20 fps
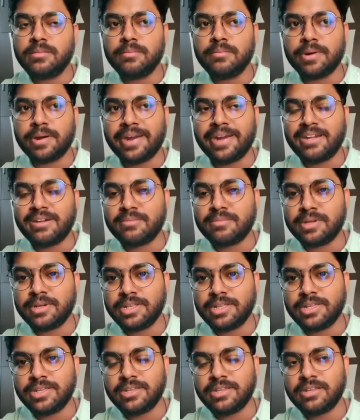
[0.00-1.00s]
Bright
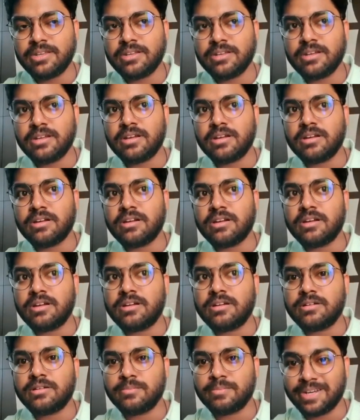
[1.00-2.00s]
Money,
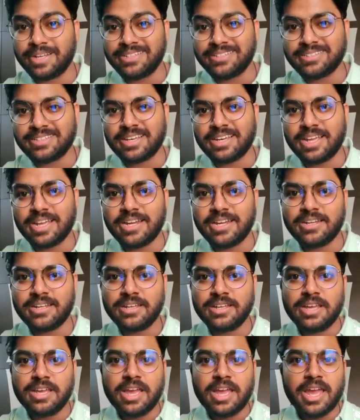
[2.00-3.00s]
Blaze
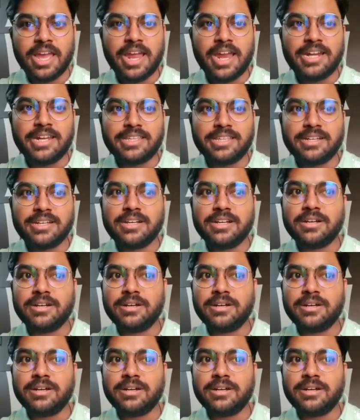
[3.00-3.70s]
Clan, and